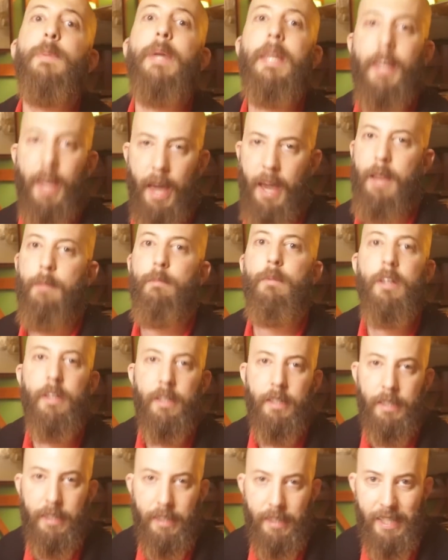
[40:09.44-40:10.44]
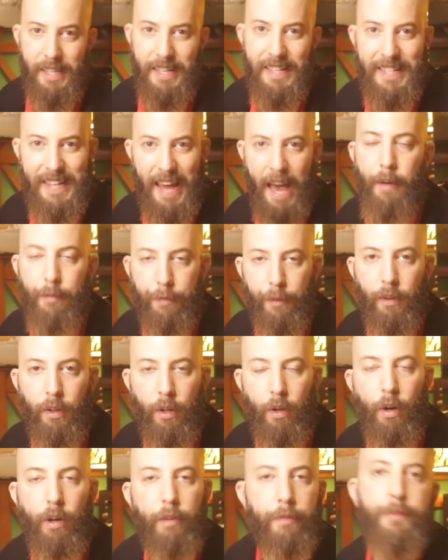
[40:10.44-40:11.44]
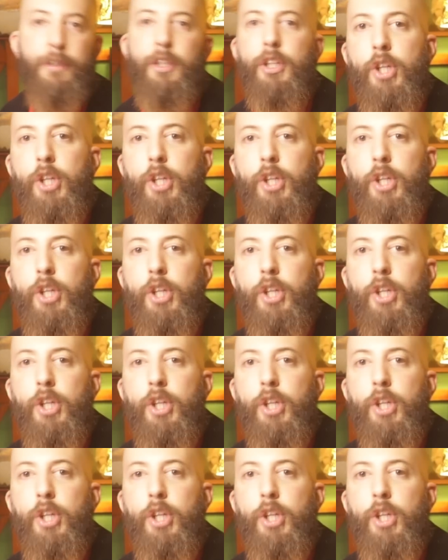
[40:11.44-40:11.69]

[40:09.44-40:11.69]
became the devil of the